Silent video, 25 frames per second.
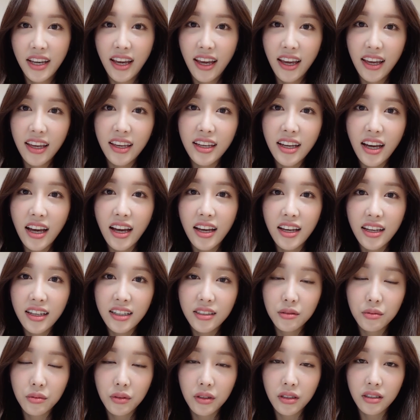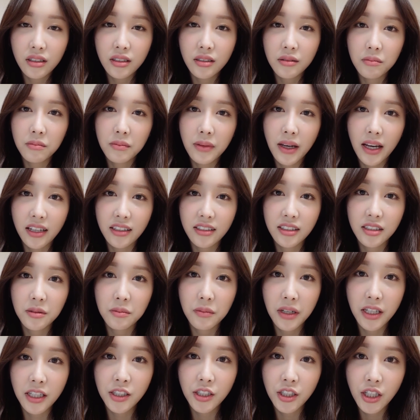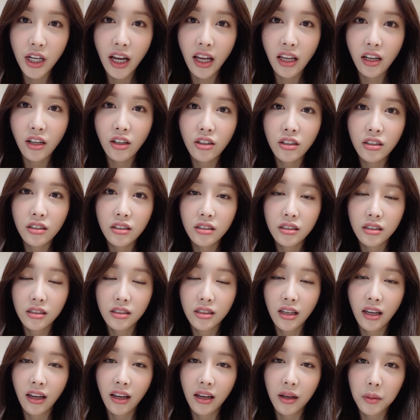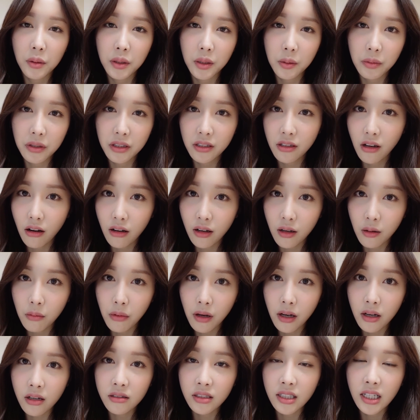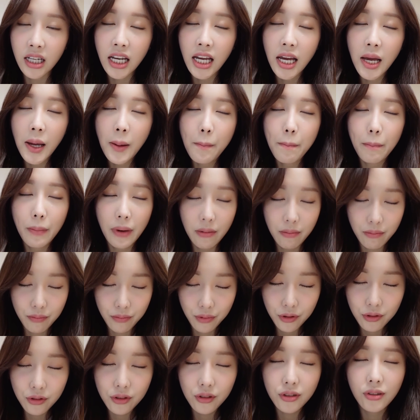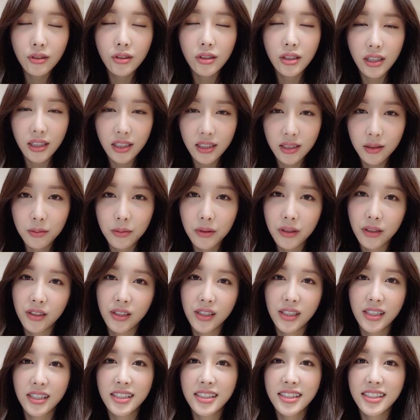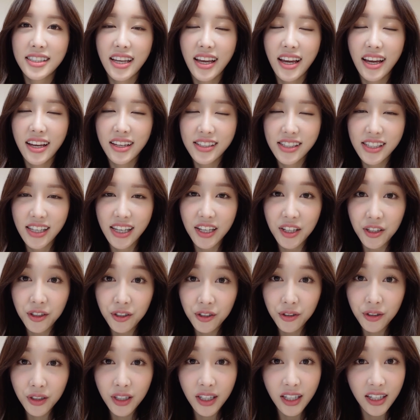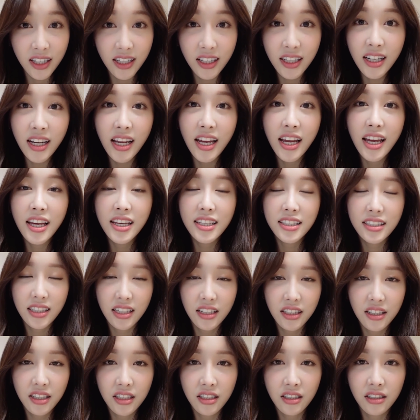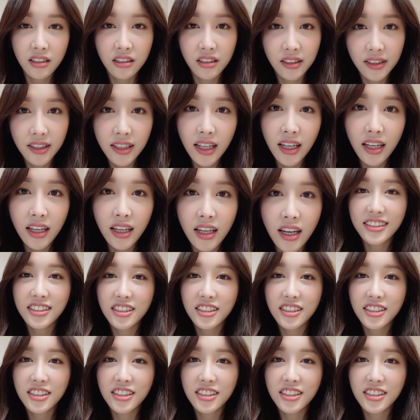Hey guys, welcome back to my channel. Today I'm going to be talking about my brutal experience at a Korean skincare clinic.